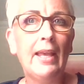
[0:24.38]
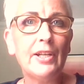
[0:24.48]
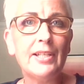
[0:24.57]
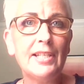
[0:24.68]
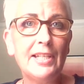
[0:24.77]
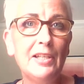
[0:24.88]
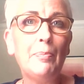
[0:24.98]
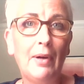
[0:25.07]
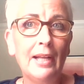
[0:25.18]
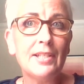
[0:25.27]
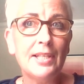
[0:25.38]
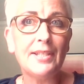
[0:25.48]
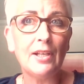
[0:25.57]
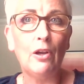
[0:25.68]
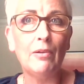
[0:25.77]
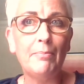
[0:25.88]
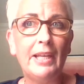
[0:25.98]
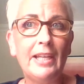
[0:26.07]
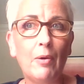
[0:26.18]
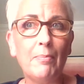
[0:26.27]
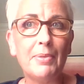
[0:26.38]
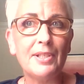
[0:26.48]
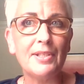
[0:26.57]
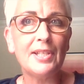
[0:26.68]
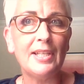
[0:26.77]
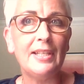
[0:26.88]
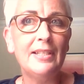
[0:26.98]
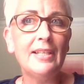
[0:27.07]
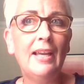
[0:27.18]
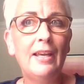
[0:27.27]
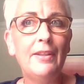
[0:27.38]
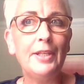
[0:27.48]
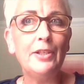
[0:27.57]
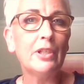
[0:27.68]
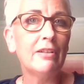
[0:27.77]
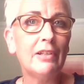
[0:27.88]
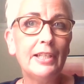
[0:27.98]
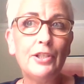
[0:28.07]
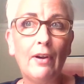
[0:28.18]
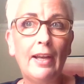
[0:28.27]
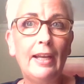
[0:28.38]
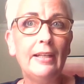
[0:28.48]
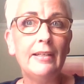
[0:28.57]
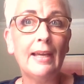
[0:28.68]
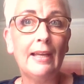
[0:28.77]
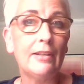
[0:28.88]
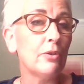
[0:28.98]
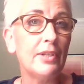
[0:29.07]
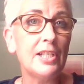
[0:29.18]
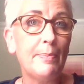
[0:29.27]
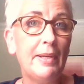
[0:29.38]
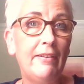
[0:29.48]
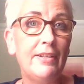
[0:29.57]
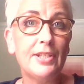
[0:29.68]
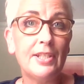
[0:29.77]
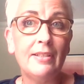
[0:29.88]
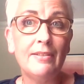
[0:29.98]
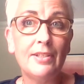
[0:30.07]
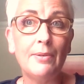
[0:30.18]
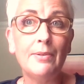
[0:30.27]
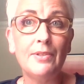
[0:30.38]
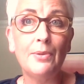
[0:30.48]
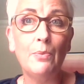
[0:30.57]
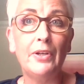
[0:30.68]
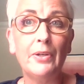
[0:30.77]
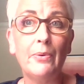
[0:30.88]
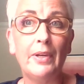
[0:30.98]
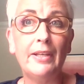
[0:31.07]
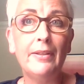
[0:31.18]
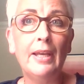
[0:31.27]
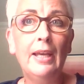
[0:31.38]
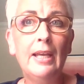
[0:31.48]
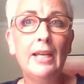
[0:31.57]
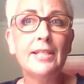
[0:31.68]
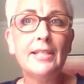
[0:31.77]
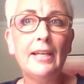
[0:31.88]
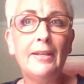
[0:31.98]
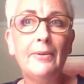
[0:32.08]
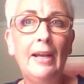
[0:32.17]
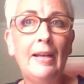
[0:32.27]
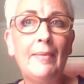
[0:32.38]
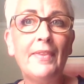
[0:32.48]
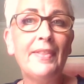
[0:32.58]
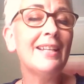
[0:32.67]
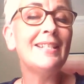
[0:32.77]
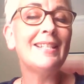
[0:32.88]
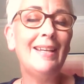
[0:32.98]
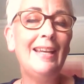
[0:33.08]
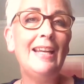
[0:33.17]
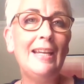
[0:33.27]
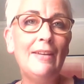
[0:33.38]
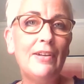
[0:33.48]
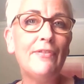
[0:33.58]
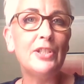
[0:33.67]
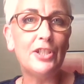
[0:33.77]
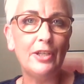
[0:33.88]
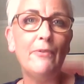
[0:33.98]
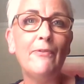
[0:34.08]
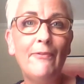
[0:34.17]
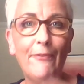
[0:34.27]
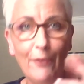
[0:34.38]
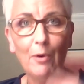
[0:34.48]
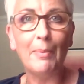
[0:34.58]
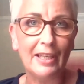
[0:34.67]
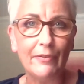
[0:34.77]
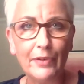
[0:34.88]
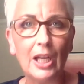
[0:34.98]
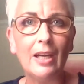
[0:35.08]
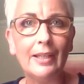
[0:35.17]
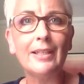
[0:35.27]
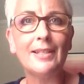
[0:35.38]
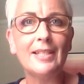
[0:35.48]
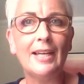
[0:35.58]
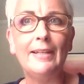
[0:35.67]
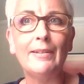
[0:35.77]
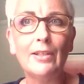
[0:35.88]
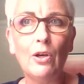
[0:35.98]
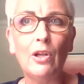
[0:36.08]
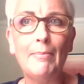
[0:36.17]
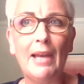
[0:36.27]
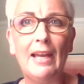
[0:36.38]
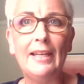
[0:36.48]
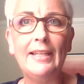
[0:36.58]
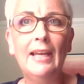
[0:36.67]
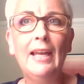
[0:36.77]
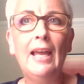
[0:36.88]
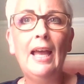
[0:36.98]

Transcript: You can still practice the Column B competencies that you're currently trained and or experienced to work with. So that is, even if you do formally, if you like, stay in Column A,